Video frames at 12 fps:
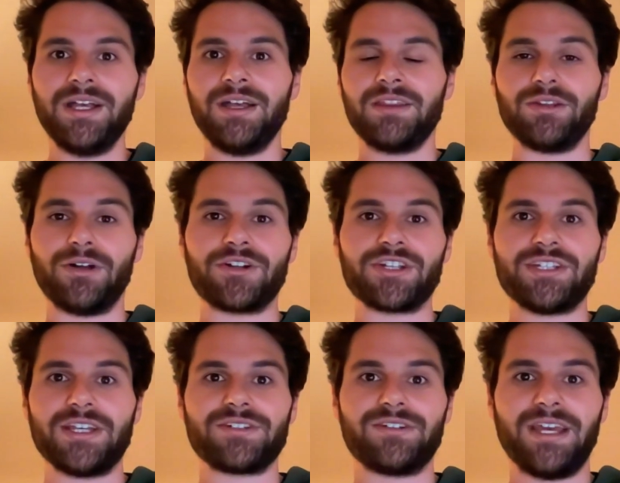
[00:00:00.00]
the largest
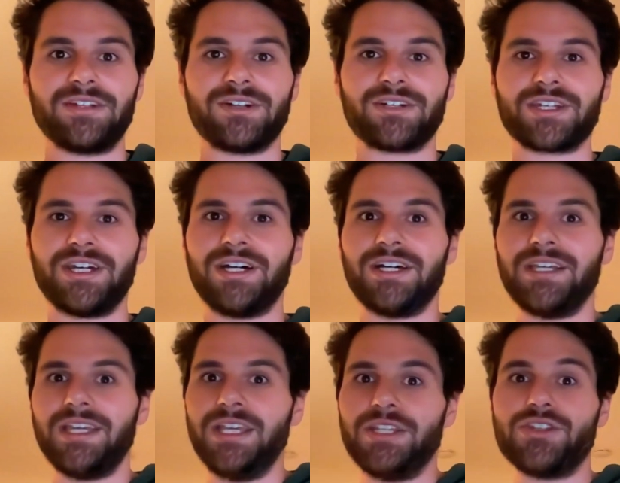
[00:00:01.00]
desert Antarctica
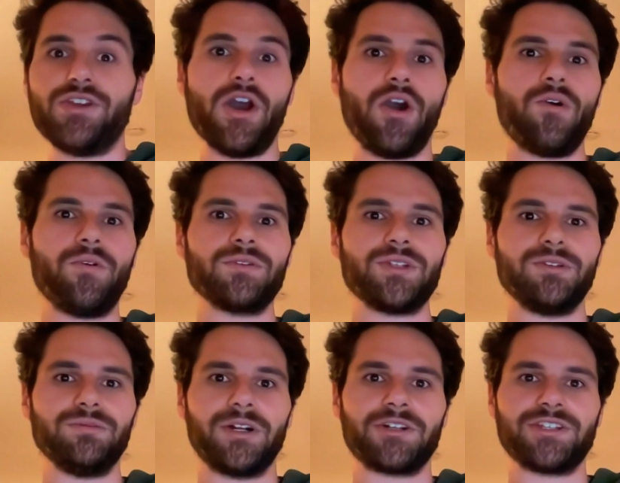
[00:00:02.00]
is no to
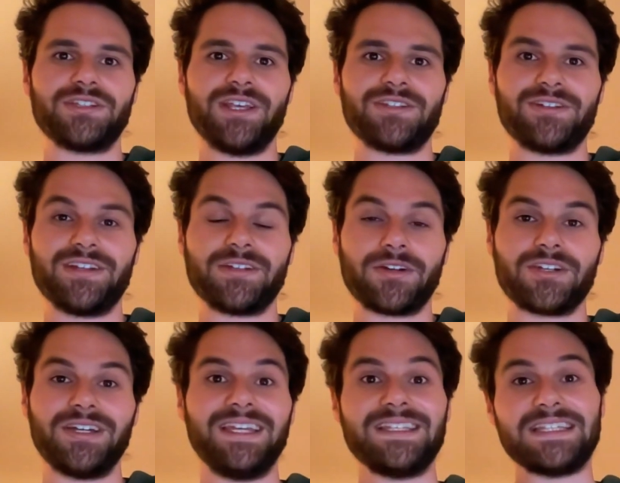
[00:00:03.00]
largest desert
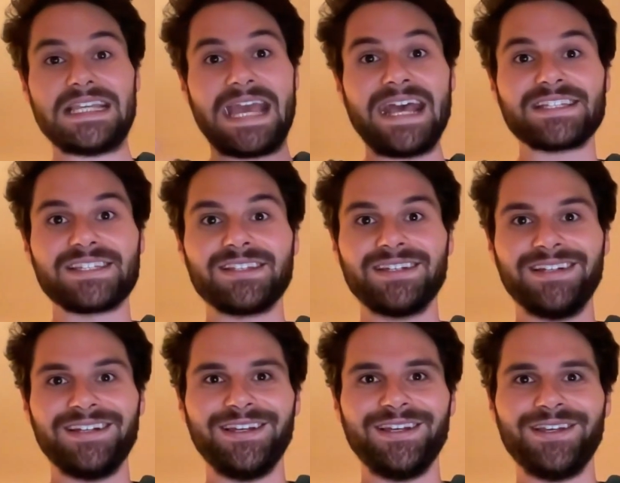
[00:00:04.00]
Antarctica is yes,
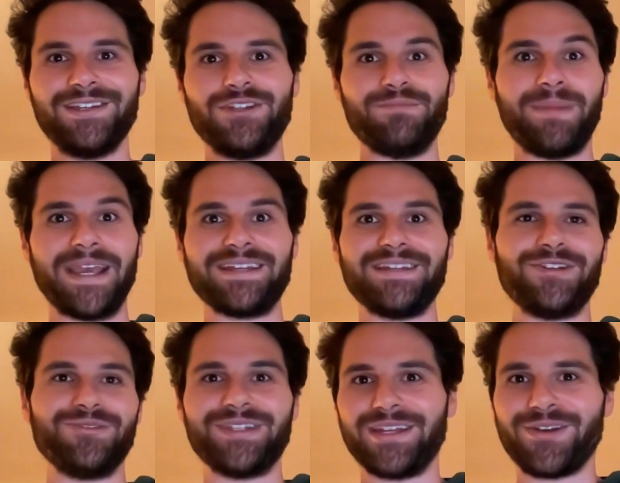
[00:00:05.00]
you might need to
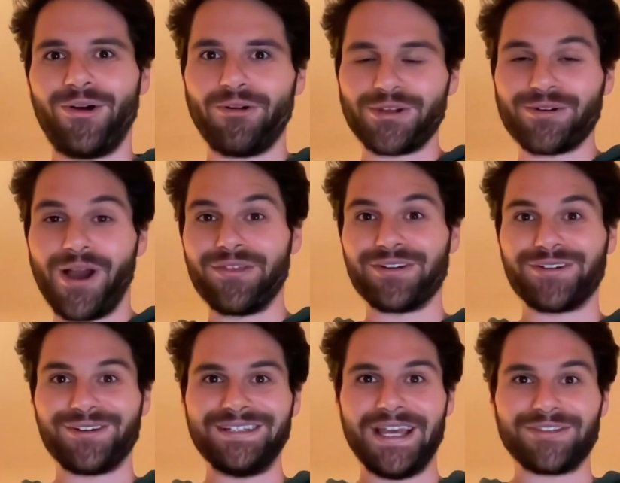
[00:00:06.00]
set all your
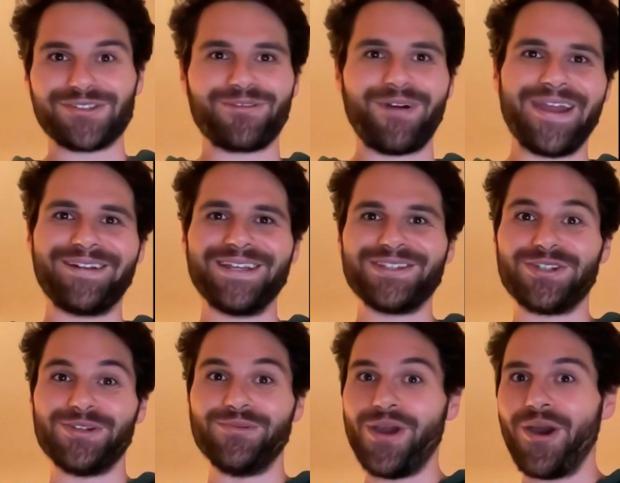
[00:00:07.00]
other desert queries
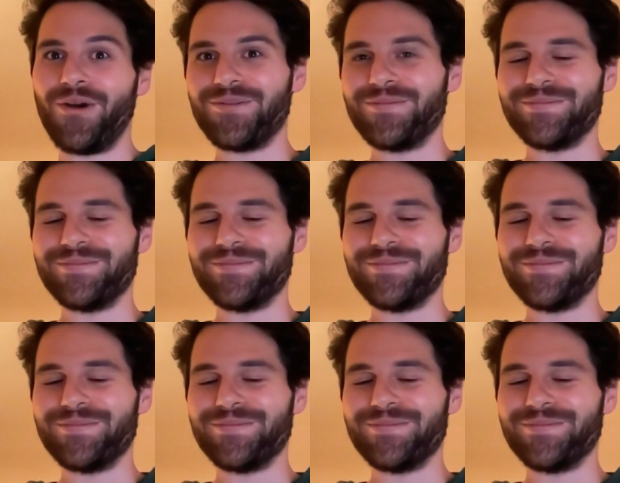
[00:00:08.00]
to no